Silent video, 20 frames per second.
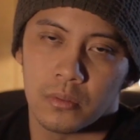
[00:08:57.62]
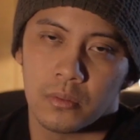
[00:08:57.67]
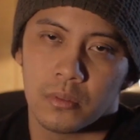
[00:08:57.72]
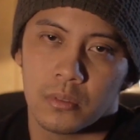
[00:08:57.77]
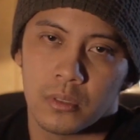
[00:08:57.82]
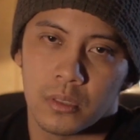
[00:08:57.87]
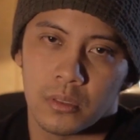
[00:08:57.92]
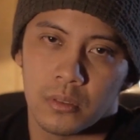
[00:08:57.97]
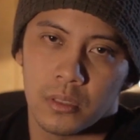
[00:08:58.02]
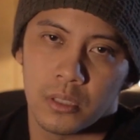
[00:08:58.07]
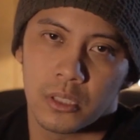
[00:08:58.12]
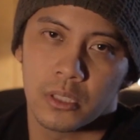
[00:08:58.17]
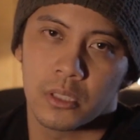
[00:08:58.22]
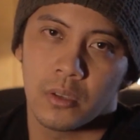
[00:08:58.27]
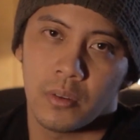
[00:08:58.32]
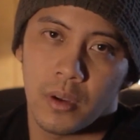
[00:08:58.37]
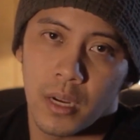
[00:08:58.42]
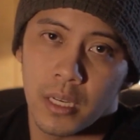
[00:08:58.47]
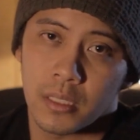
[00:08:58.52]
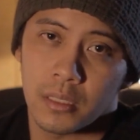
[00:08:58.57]
So this
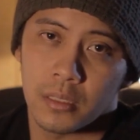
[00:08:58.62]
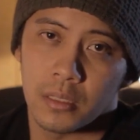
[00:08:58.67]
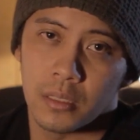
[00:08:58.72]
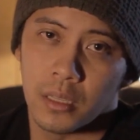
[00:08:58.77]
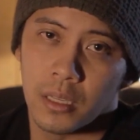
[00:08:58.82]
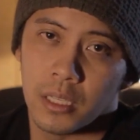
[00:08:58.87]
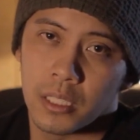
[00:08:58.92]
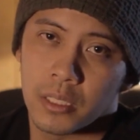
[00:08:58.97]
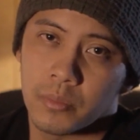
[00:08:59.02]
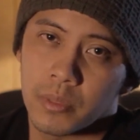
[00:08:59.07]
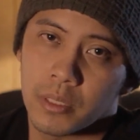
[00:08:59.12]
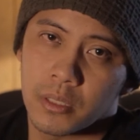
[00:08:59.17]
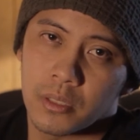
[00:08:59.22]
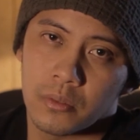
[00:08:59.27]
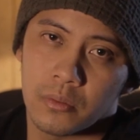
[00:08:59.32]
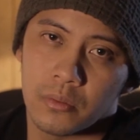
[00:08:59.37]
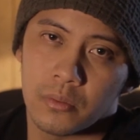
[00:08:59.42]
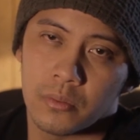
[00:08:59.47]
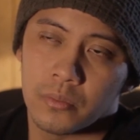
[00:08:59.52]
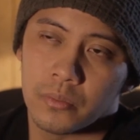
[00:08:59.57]
show actually allows me
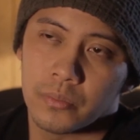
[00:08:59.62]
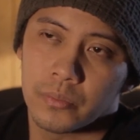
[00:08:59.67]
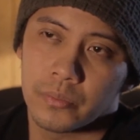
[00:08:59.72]
to, you